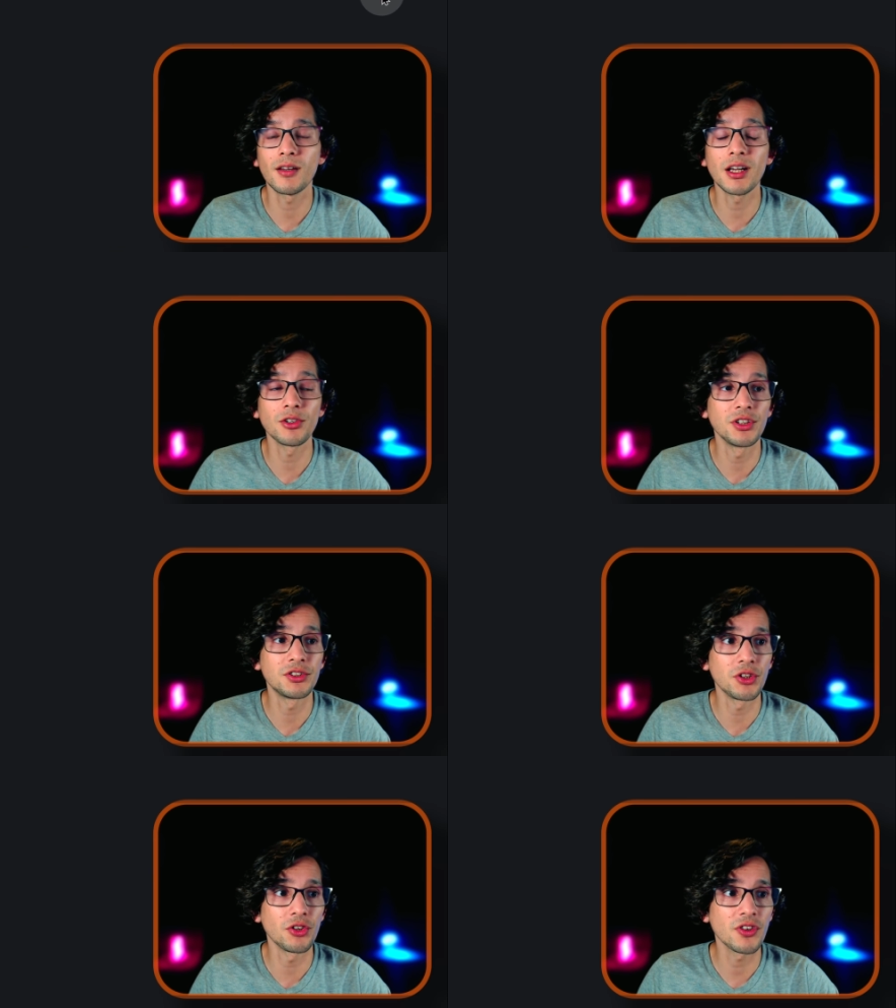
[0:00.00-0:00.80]
click on the
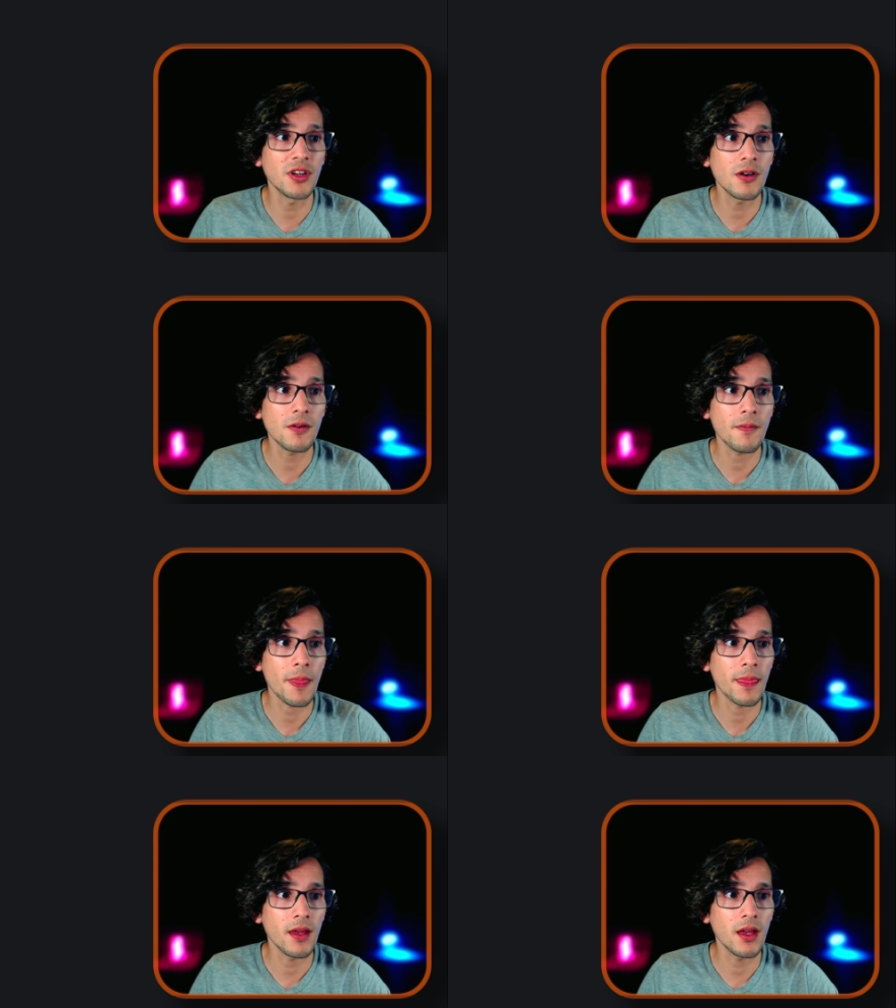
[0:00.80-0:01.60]
three dots here,
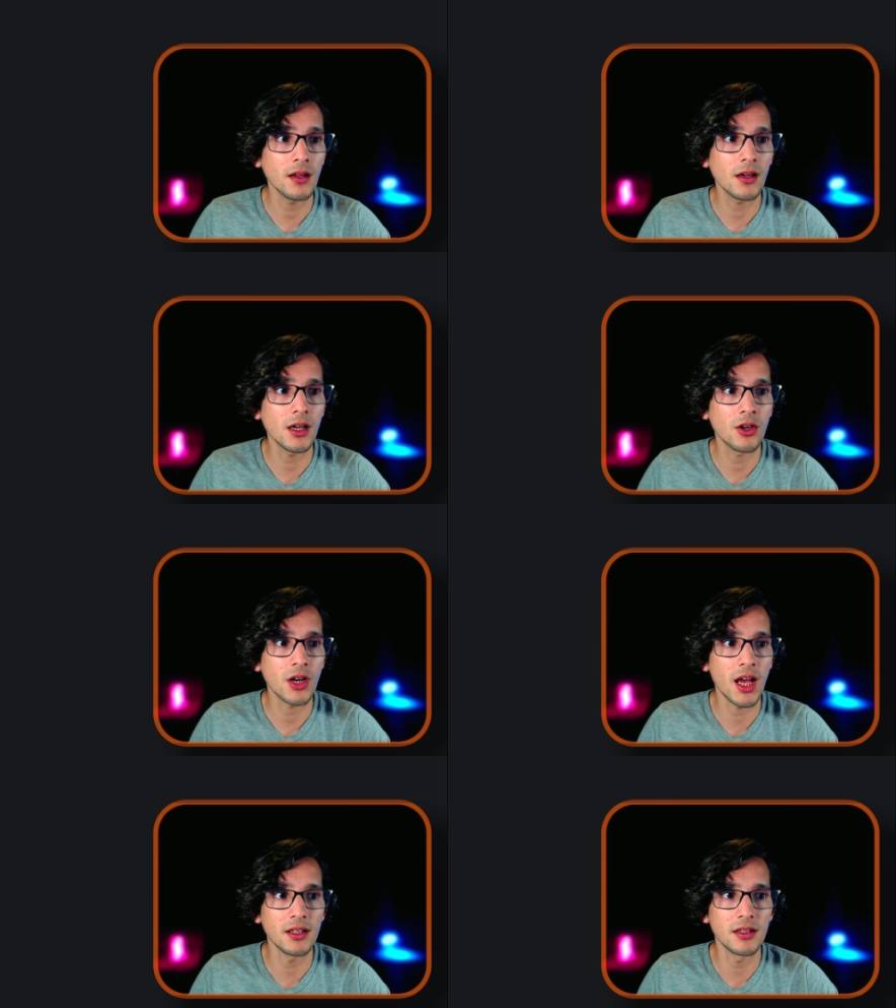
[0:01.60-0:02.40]
and click on
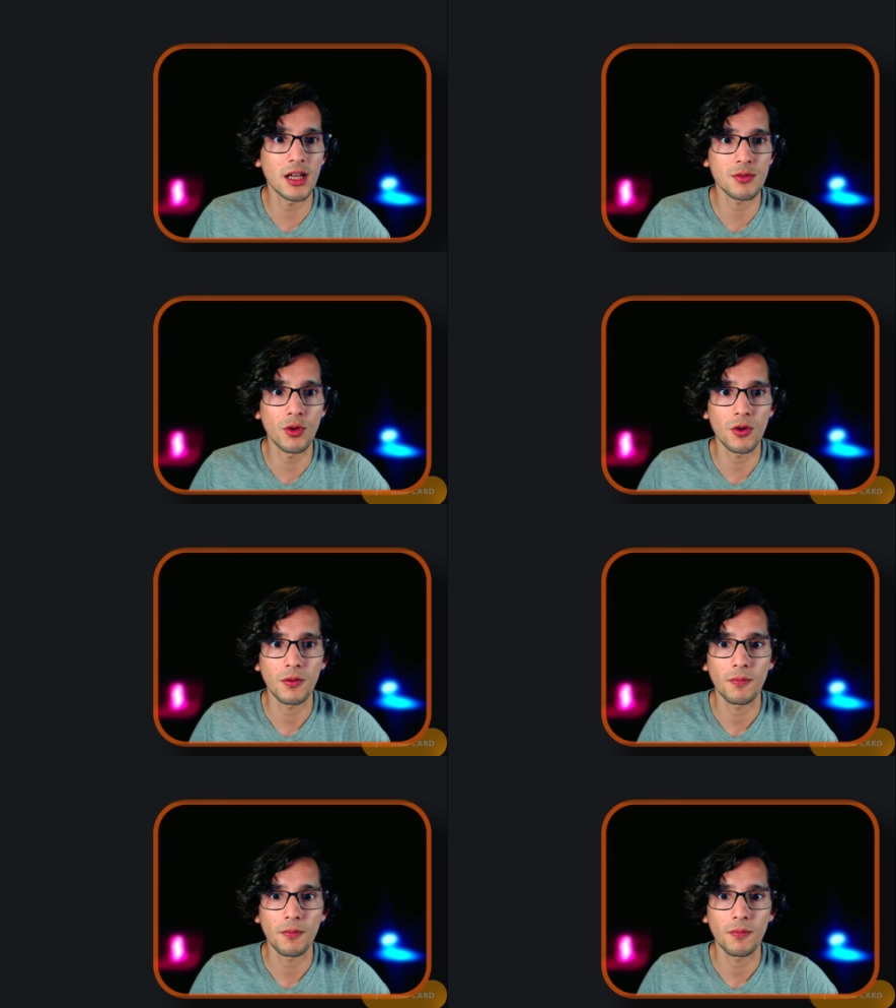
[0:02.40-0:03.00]
Edit Dashboard.